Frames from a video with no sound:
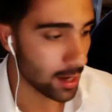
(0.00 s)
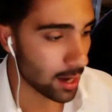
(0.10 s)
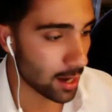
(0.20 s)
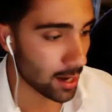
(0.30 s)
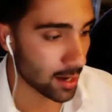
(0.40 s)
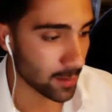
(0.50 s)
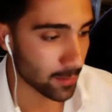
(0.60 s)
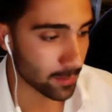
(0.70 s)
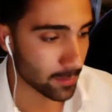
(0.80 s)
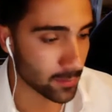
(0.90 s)

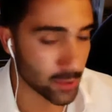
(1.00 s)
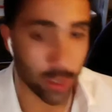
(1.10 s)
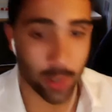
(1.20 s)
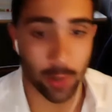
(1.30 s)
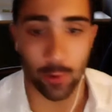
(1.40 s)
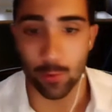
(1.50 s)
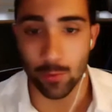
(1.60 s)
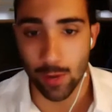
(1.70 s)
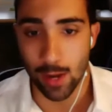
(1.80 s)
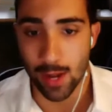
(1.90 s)
So
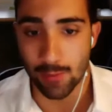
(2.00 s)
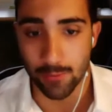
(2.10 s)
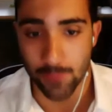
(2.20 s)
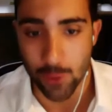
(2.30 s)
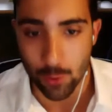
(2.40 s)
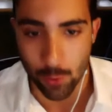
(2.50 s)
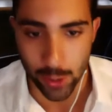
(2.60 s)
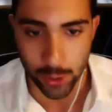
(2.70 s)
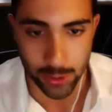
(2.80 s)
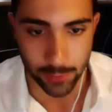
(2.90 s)
I have a few
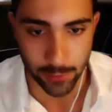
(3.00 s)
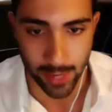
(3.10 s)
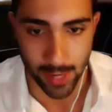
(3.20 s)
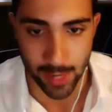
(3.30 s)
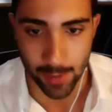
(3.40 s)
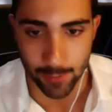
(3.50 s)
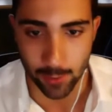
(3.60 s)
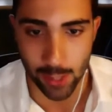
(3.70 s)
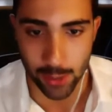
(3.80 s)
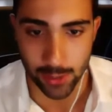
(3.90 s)
questions for Gabe after
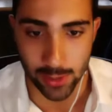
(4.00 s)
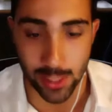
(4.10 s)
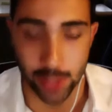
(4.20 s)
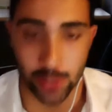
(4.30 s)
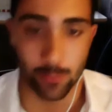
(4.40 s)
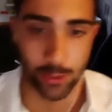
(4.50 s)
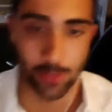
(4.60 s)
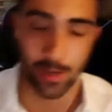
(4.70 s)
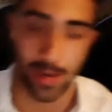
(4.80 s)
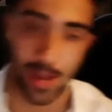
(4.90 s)
watching the session, which you
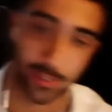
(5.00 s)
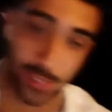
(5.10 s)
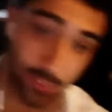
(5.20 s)
can access